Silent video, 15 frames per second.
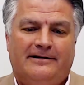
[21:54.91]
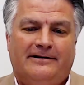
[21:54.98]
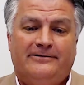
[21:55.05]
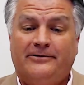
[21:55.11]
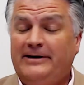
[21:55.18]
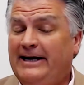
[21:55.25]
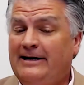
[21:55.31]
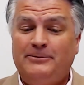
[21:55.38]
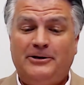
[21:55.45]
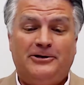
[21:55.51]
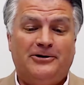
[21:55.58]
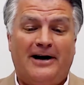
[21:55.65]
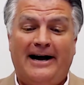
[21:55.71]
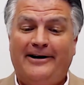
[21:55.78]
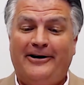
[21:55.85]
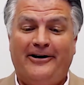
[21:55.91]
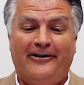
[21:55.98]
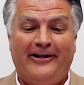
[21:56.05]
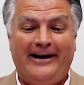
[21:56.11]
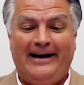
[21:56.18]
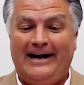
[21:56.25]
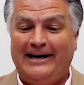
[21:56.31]
So get them to try it
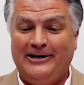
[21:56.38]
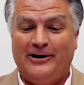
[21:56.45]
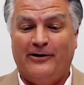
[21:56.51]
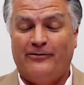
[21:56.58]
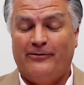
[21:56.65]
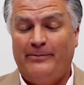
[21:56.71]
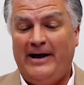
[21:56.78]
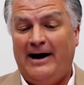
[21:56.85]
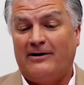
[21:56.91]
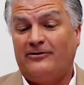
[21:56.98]
early and you go from there.